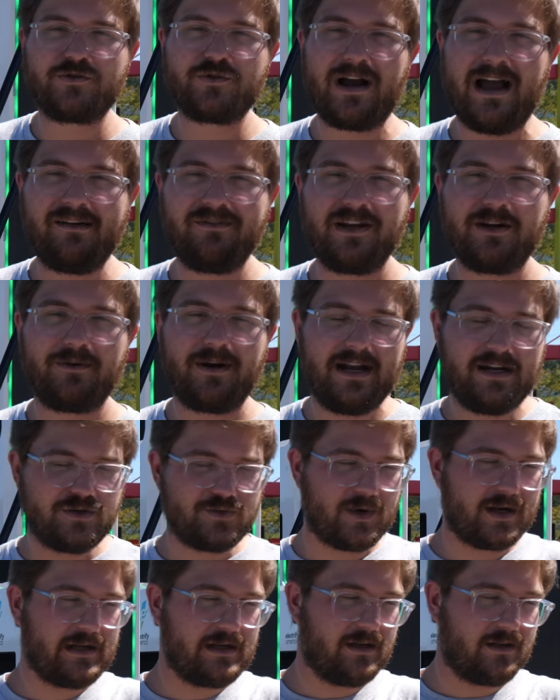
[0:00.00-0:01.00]
driving
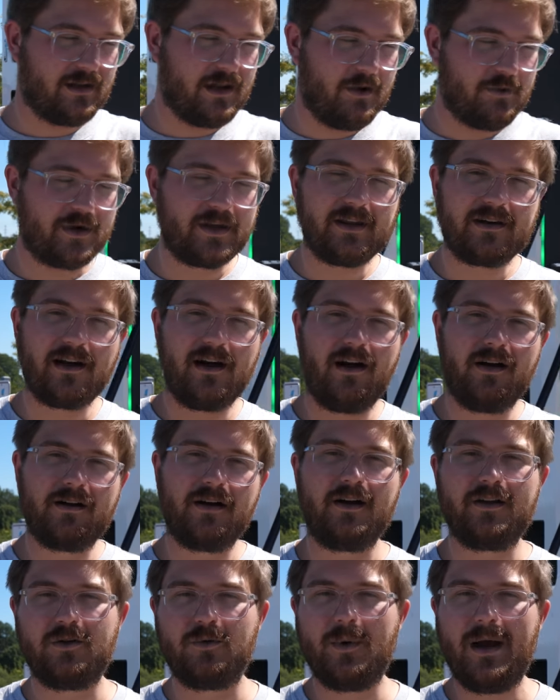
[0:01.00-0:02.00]
range. We're gonna lower the
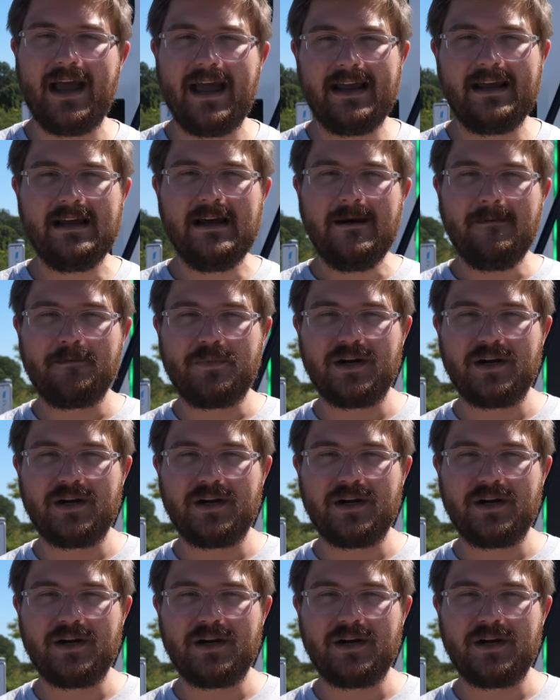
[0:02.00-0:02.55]
car all the way,